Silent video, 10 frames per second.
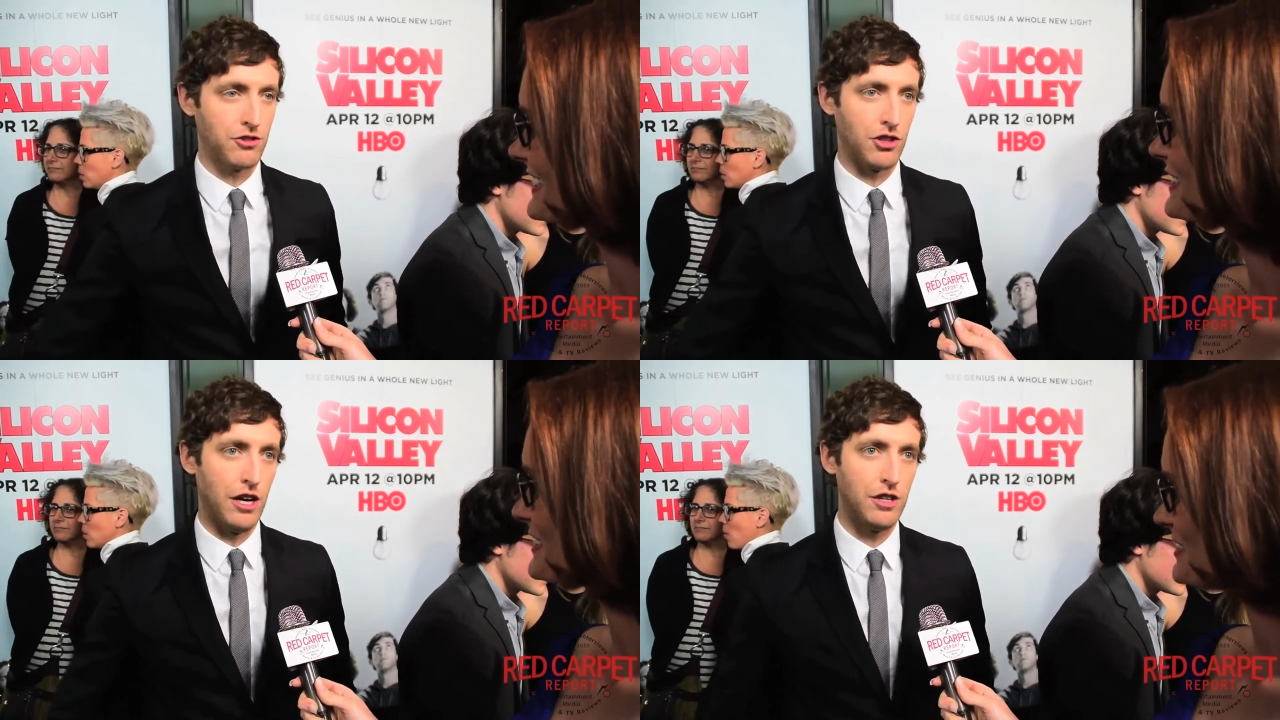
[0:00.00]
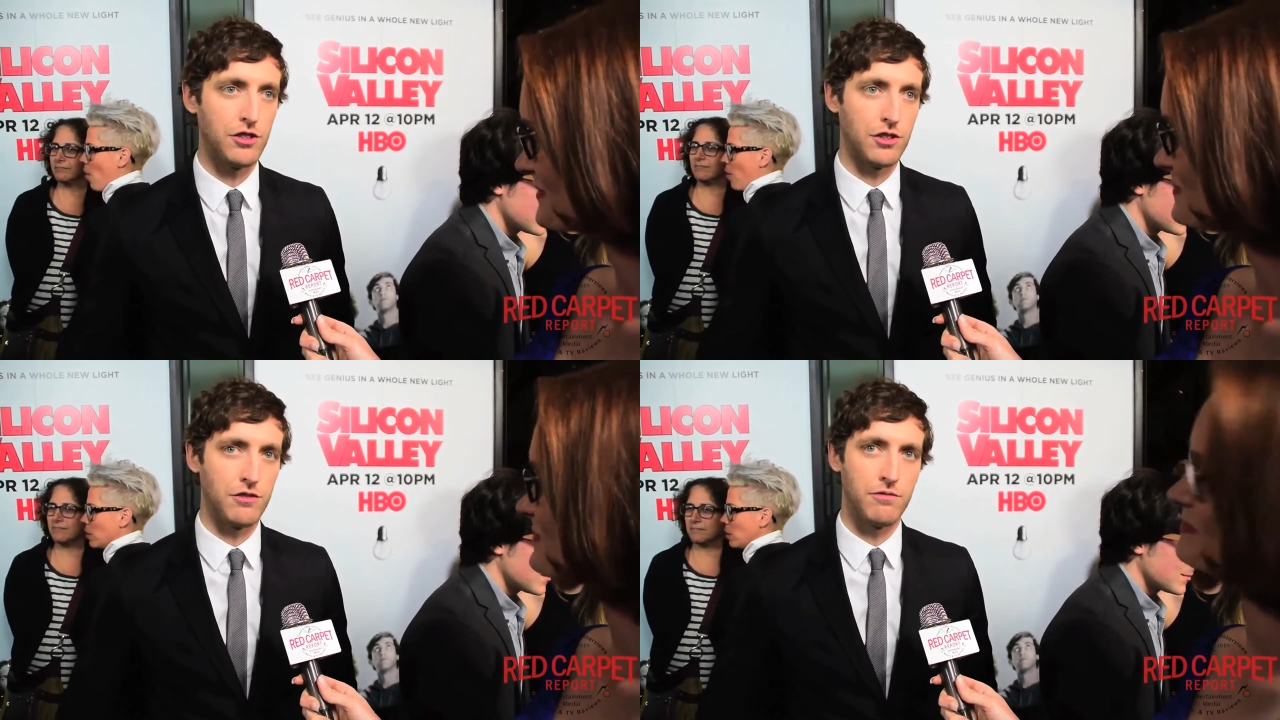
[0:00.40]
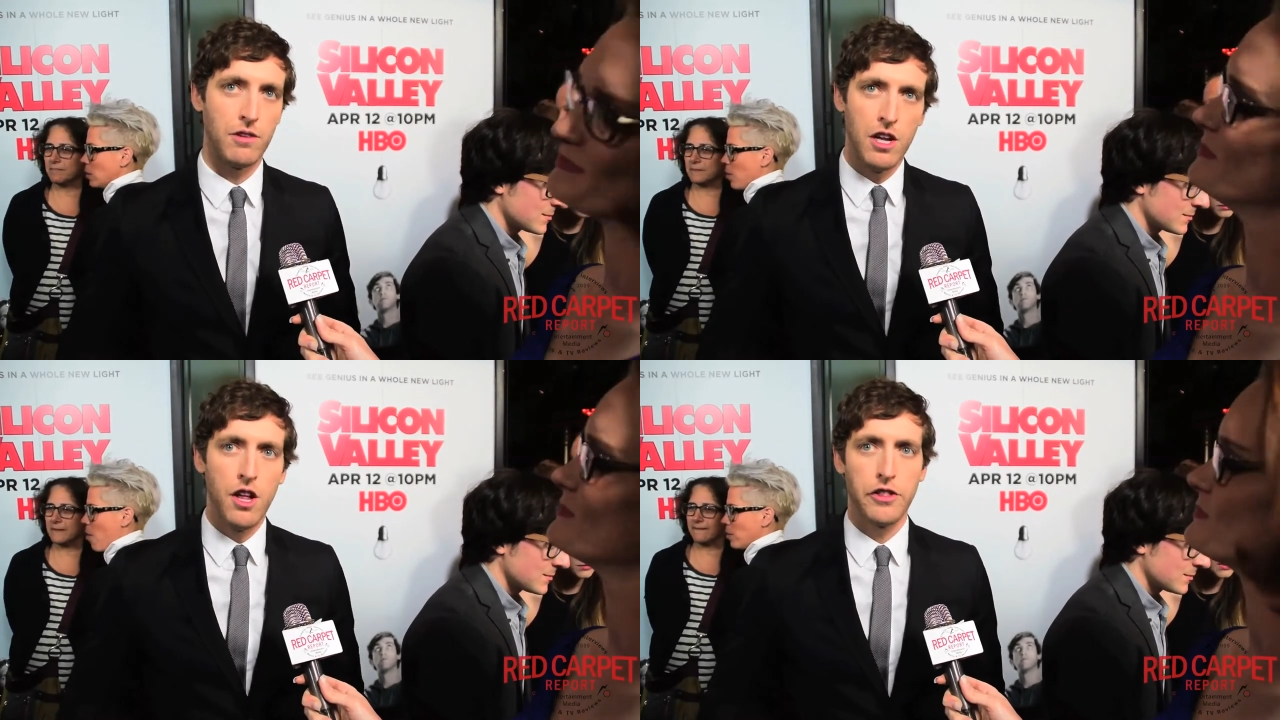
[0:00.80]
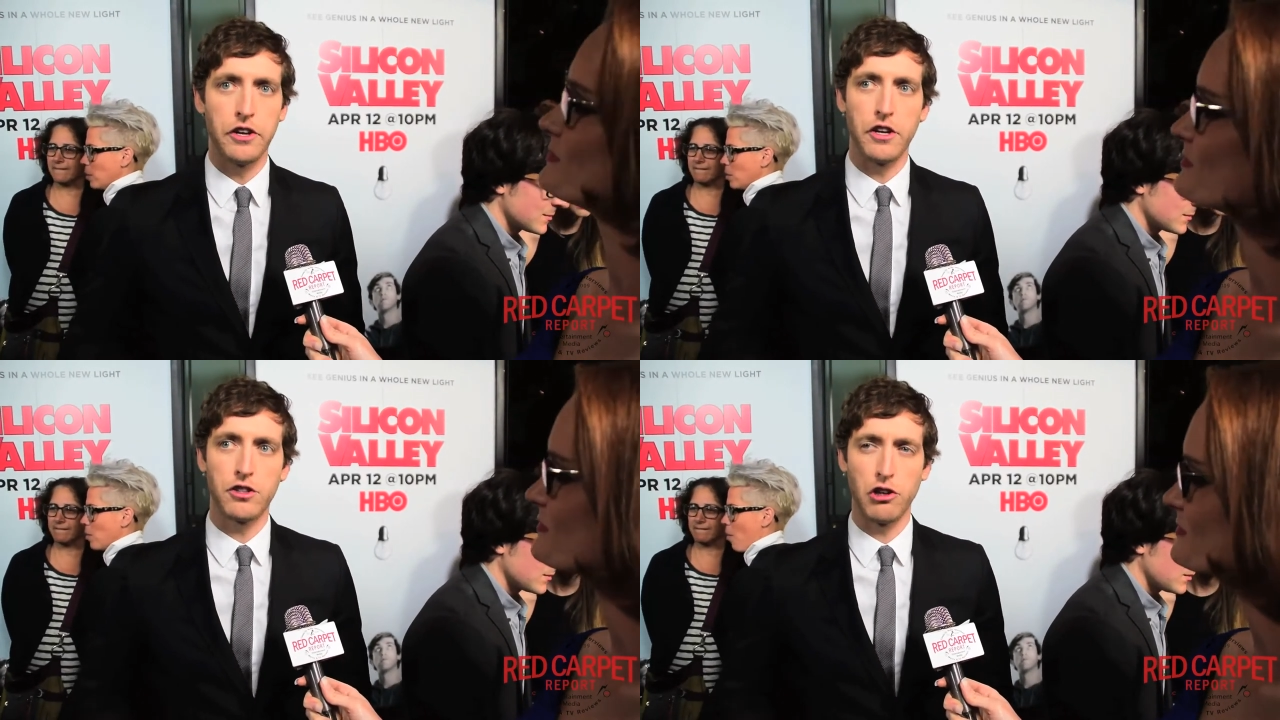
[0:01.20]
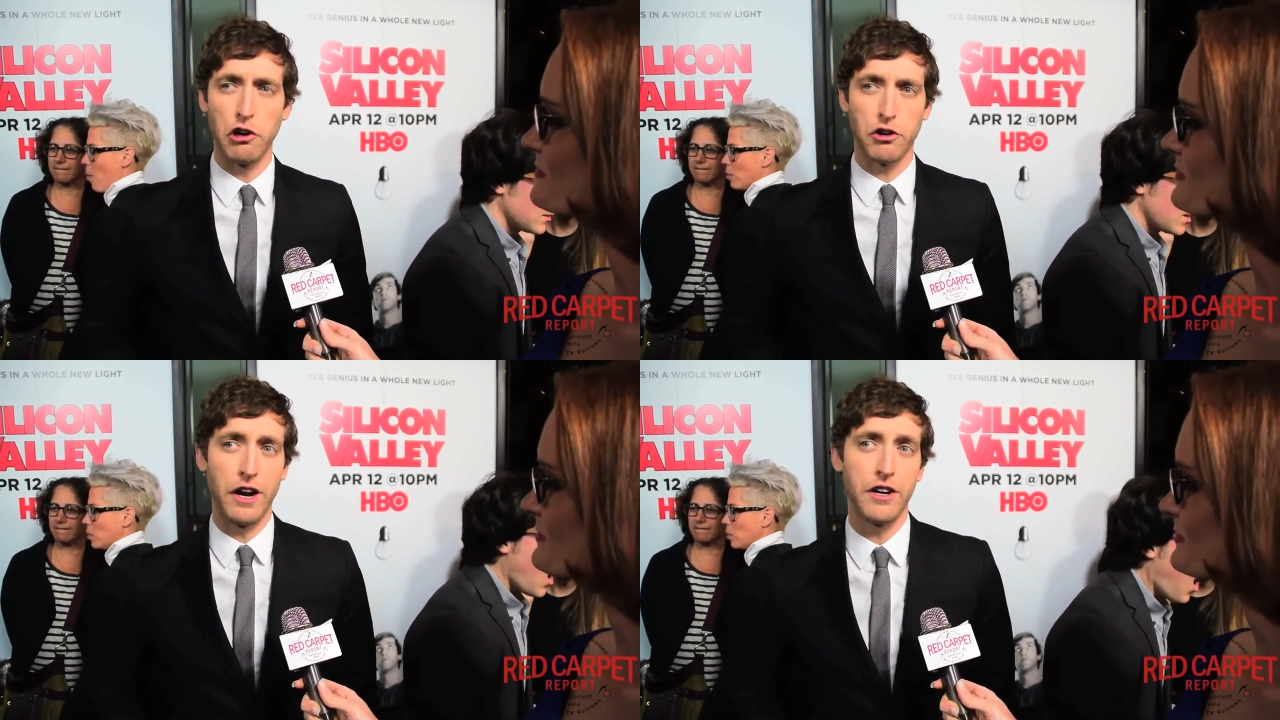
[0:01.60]
Speaker 1: Judge and the show
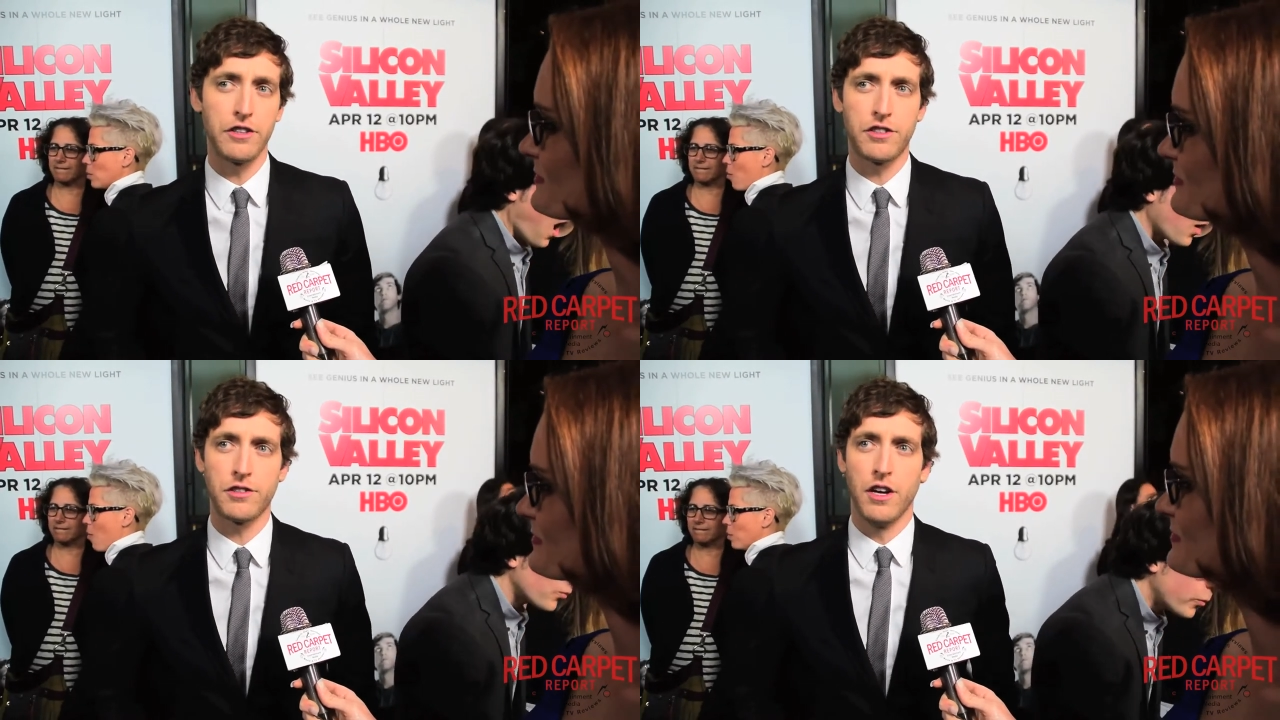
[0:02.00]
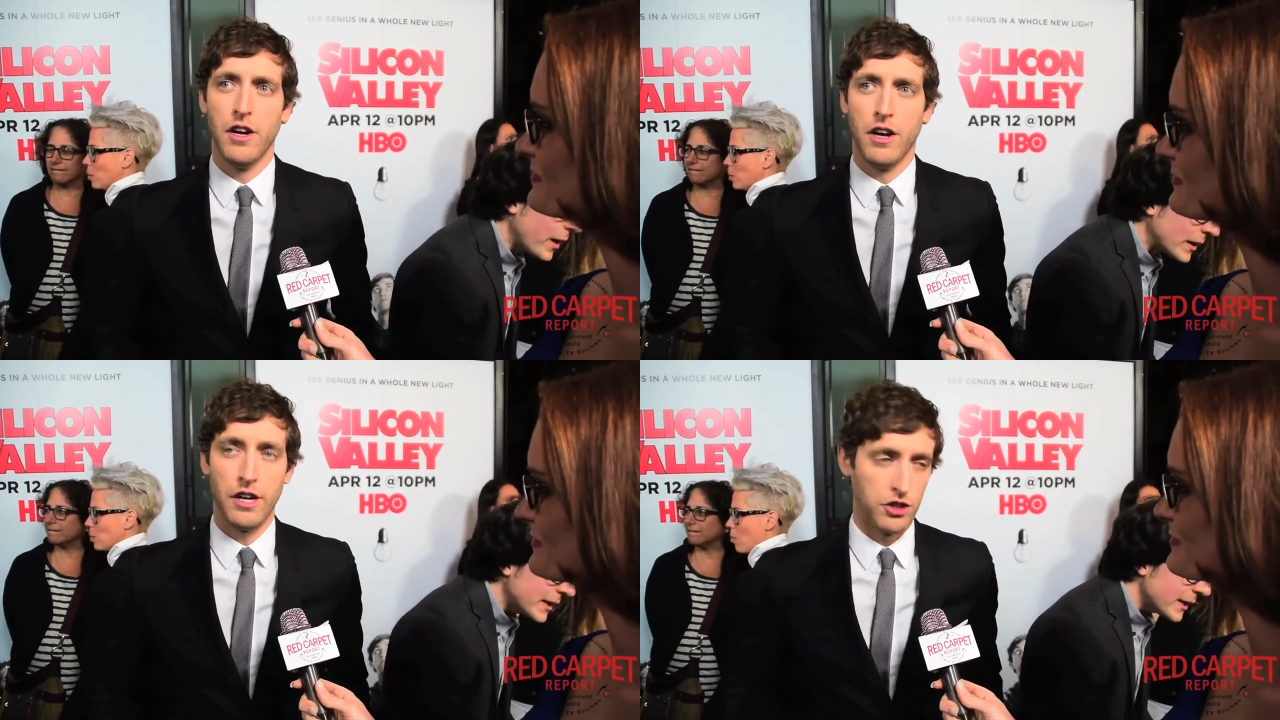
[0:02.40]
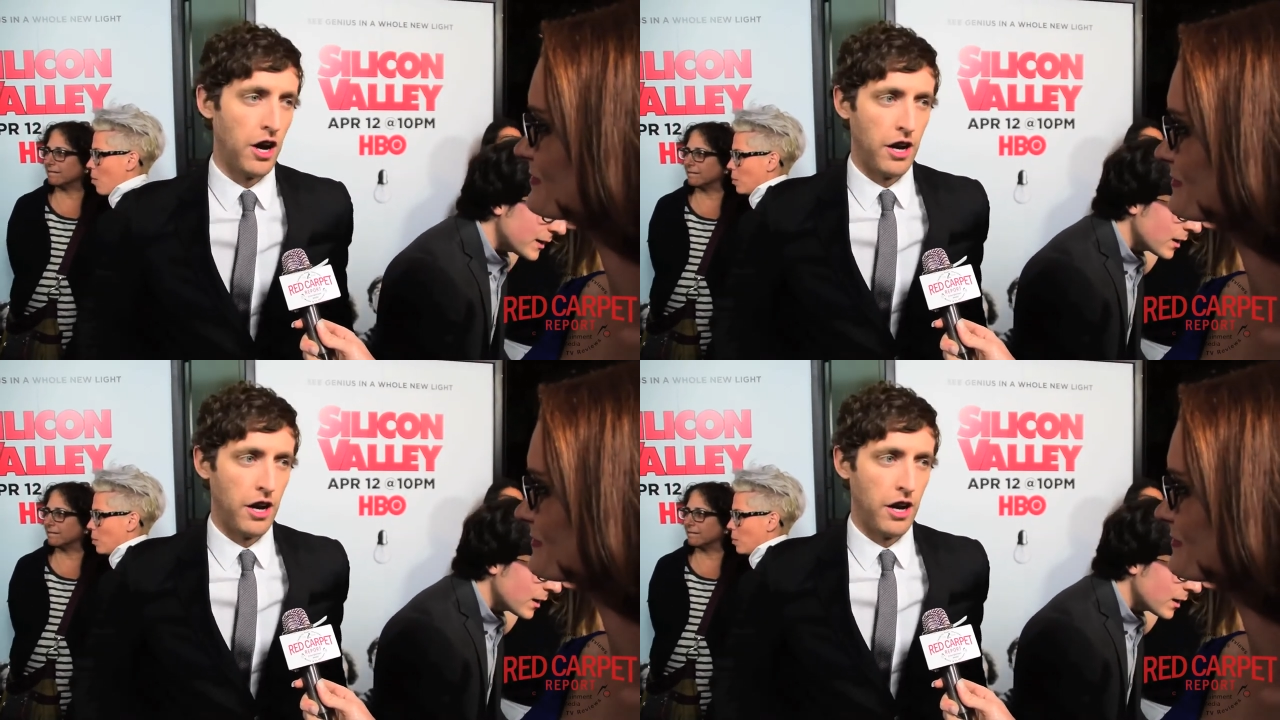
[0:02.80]
creators, John